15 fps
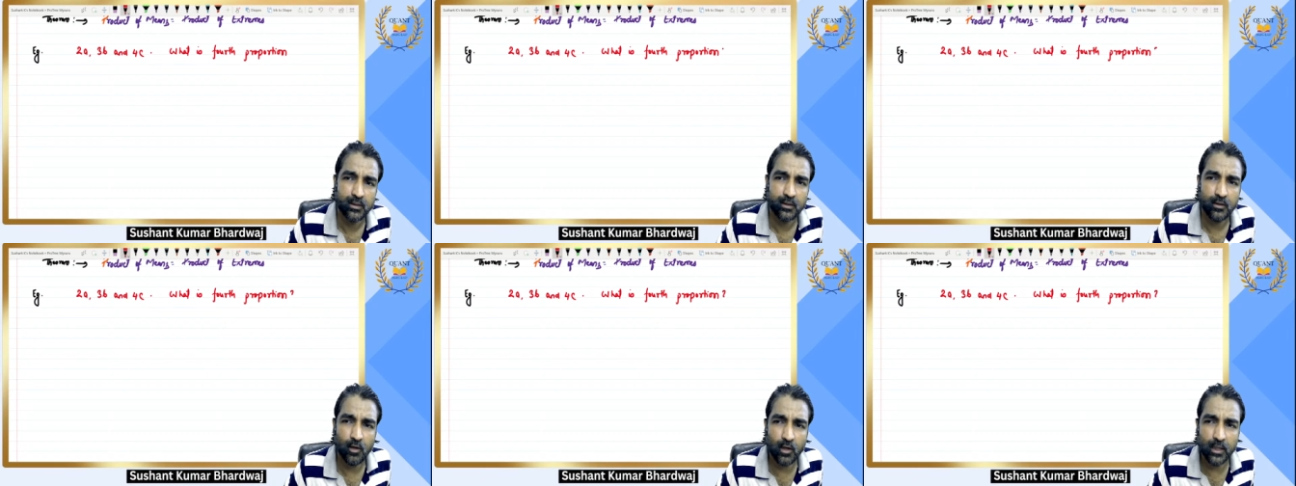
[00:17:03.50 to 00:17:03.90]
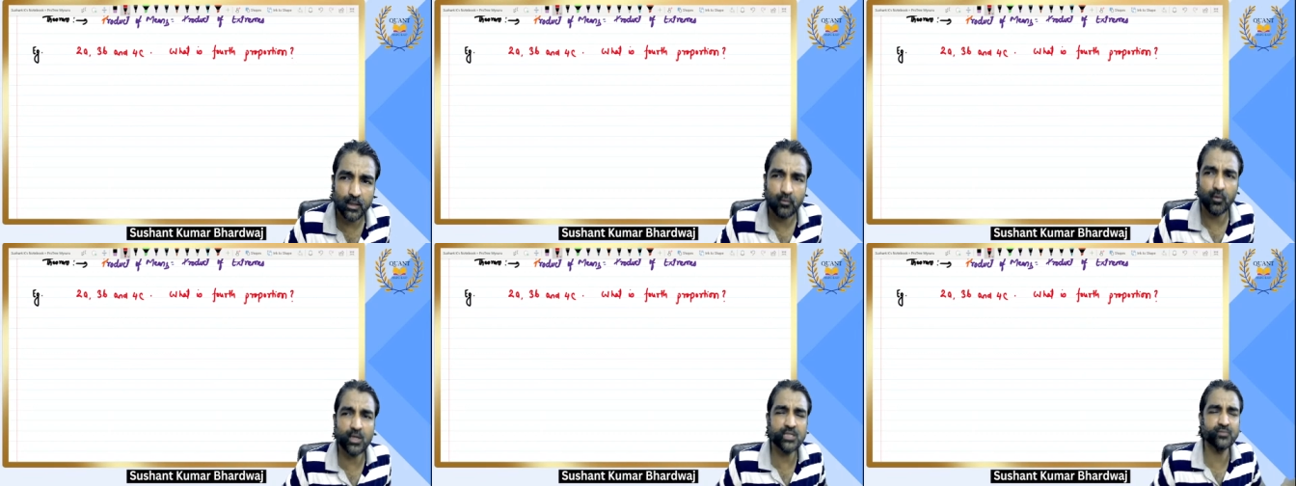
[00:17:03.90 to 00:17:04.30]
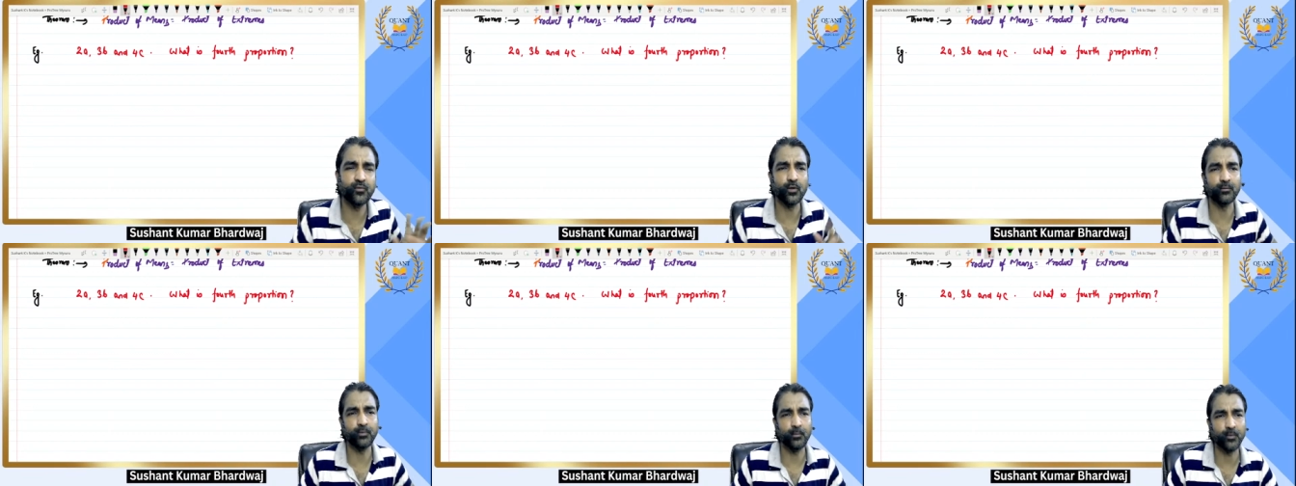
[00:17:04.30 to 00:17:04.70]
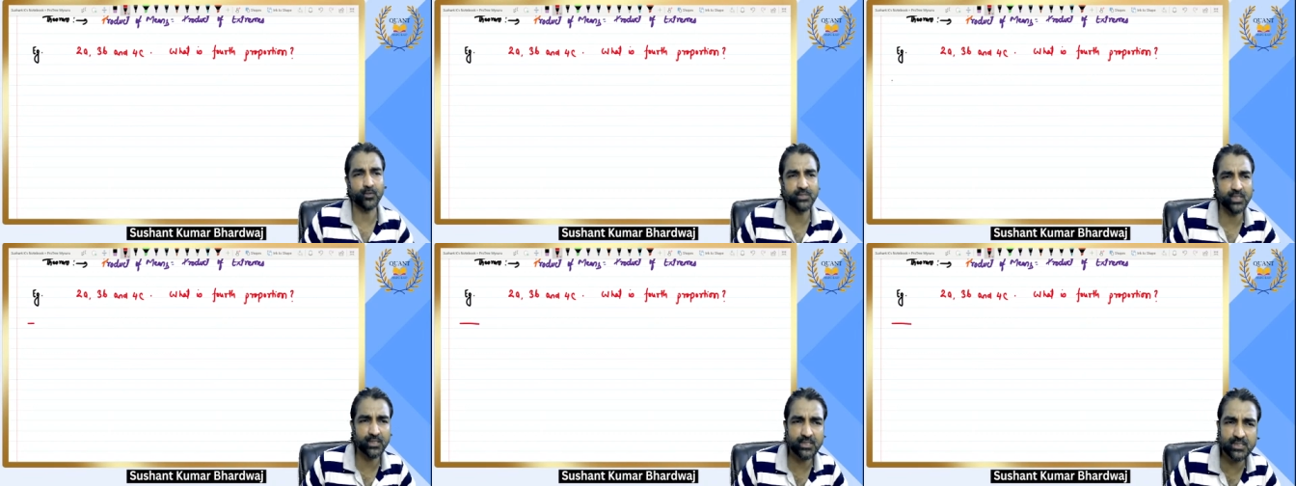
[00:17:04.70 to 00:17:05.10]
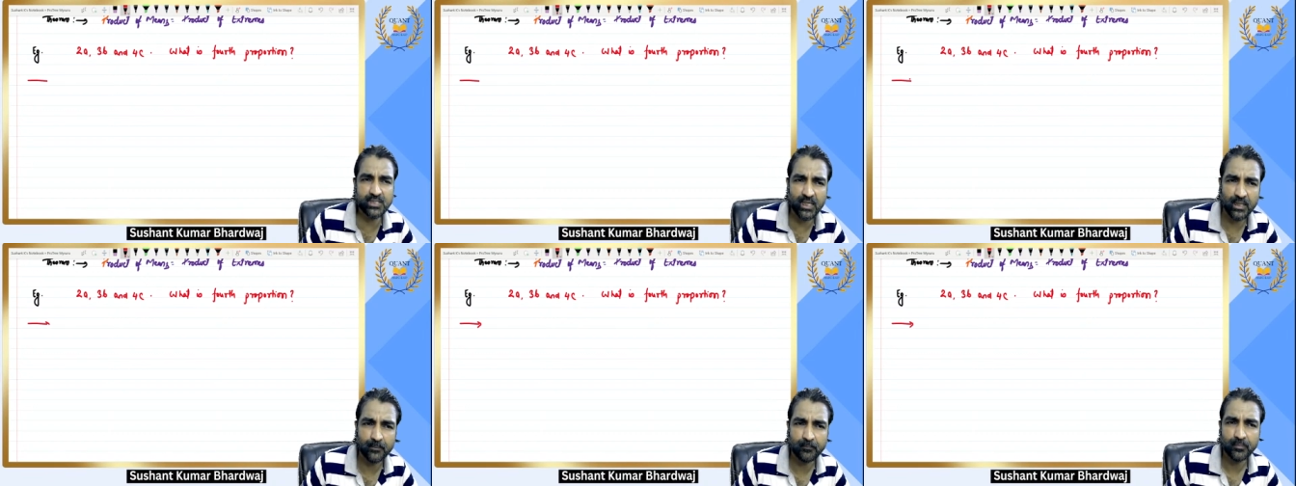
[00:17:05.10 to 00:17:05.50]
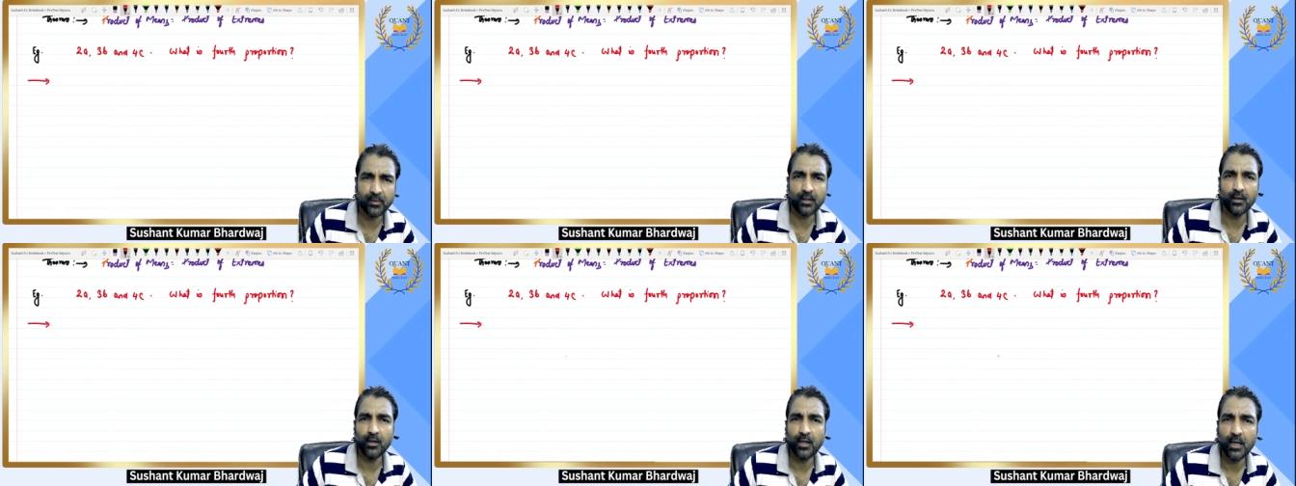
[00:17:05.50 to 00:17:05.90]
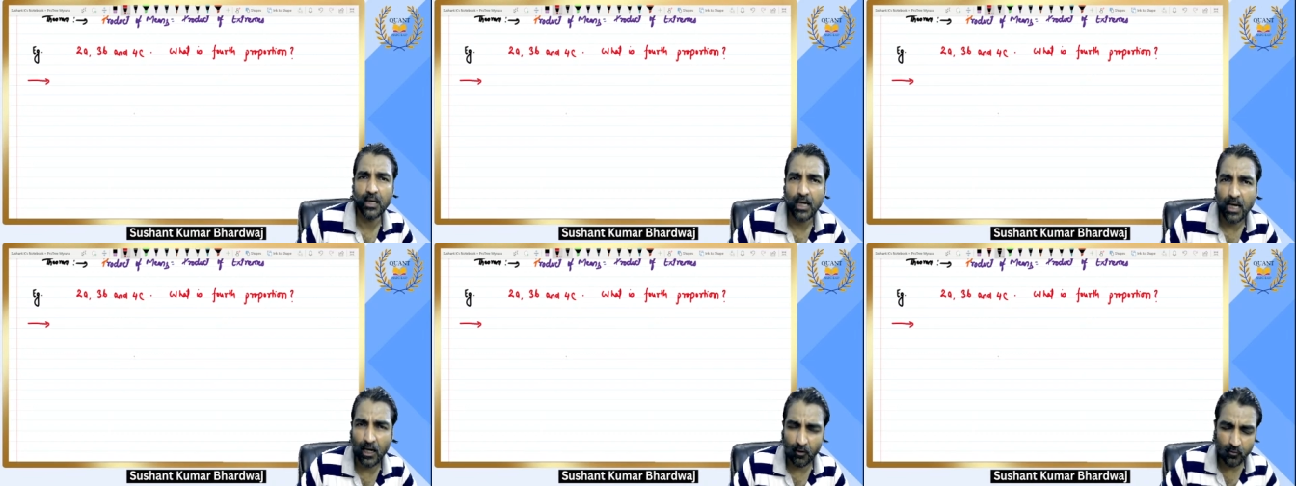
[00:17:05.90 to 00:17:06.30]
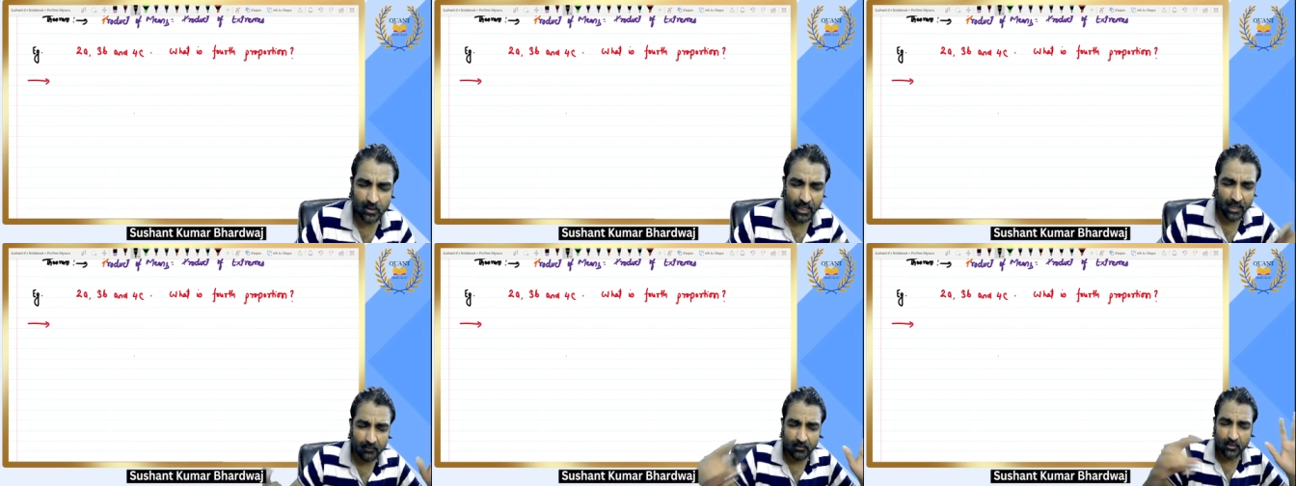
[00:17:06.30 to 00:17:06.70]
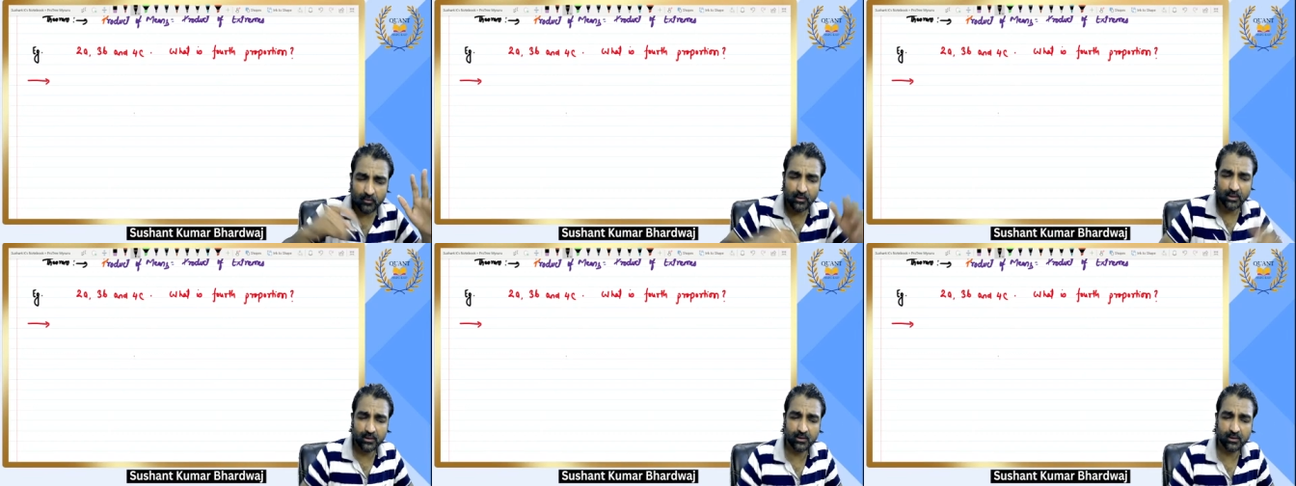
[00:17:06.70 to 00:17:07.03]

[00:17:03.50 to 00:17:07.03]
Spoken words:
Okay. What is fourth proportion? See, how can we do it?